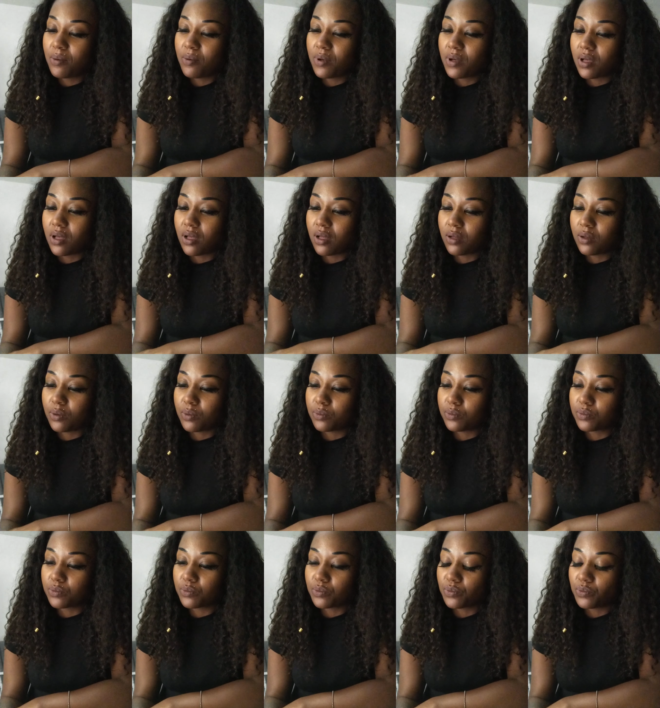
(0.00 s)
But
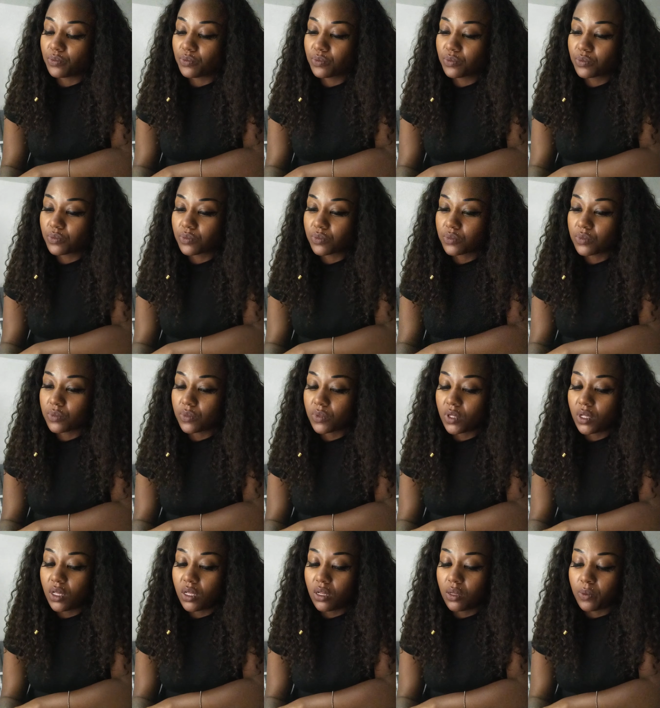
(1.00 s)

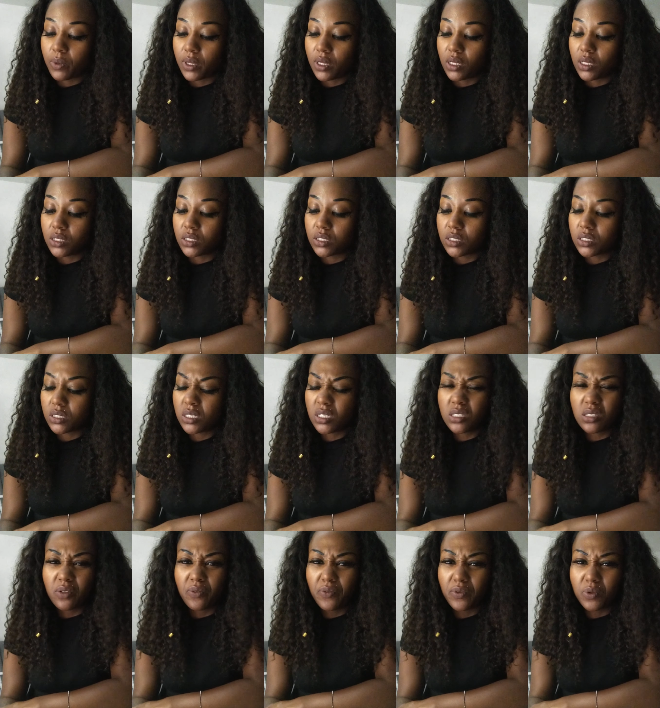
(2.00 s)
anyways,
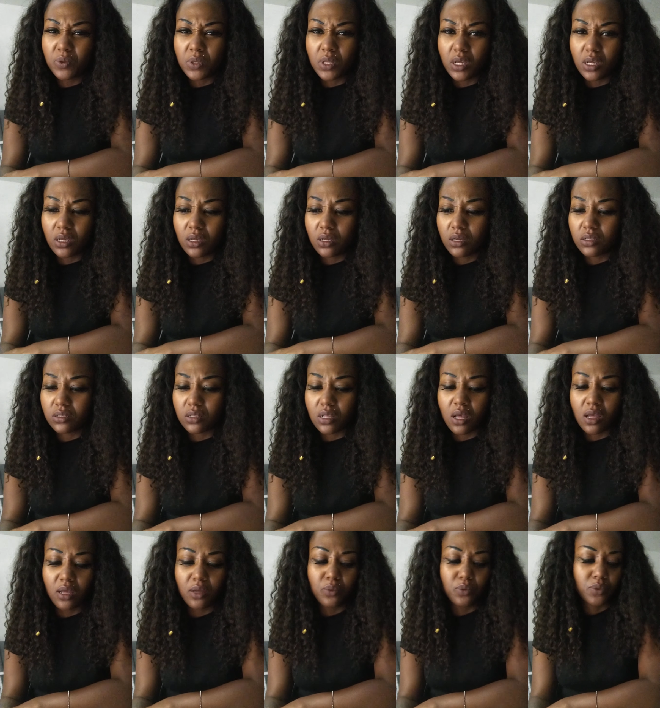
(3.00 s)
just a few things
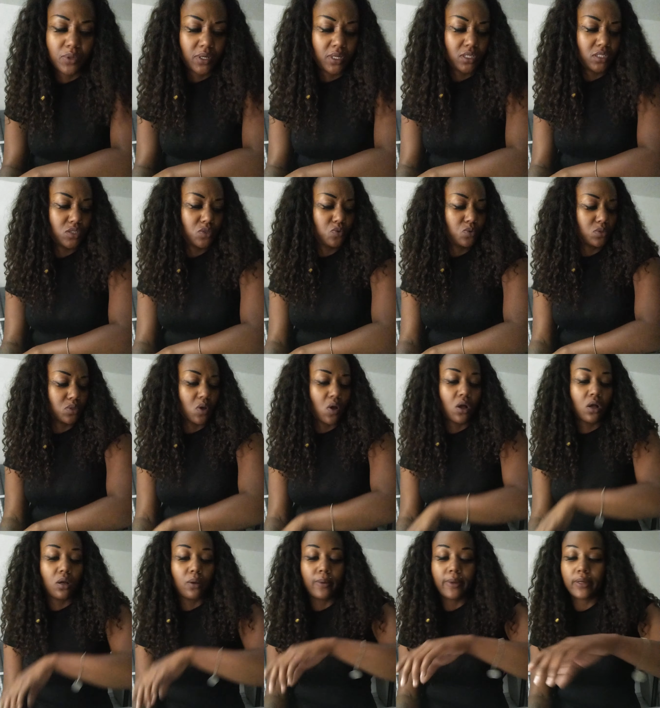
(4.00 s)
I wanted to
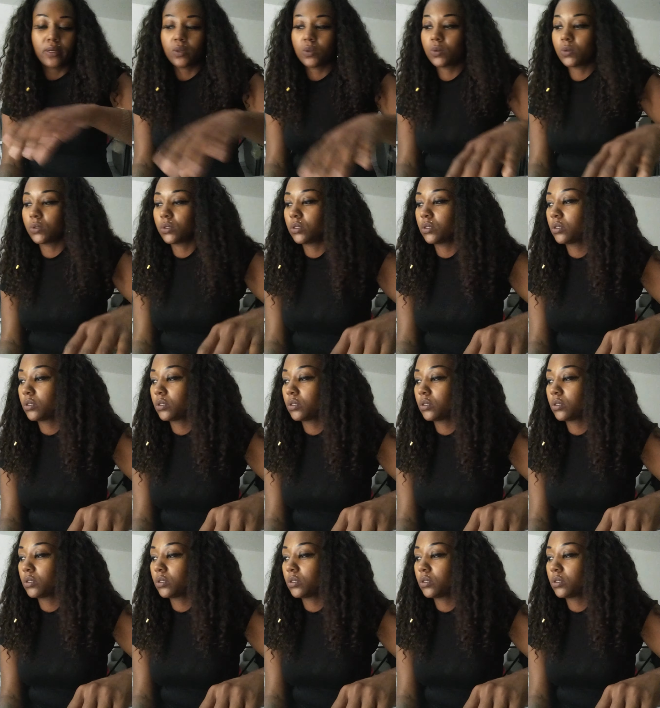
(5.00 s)
talk about.